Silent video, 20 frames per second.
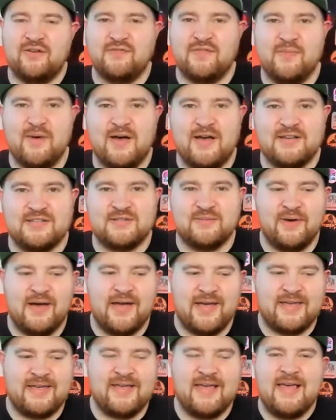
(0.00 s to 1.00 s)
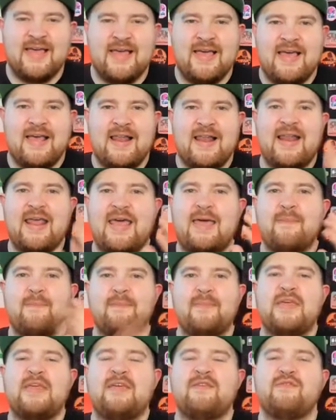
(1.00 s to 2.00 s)
of the Master Mike, let
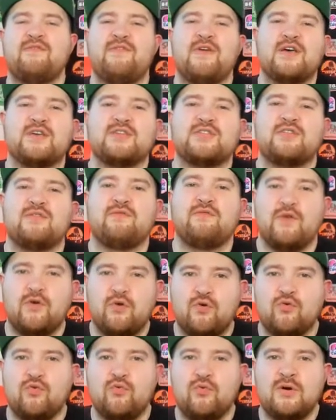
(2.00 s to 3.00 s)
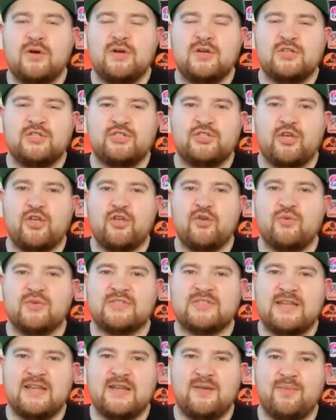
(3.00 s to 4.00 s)
me first of all show you
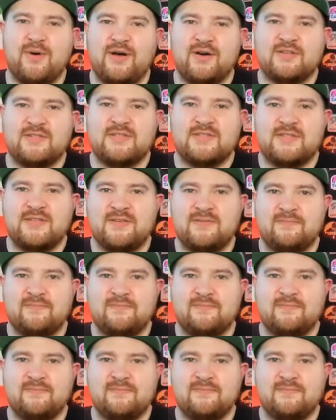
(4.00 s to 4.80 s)
what's in the box.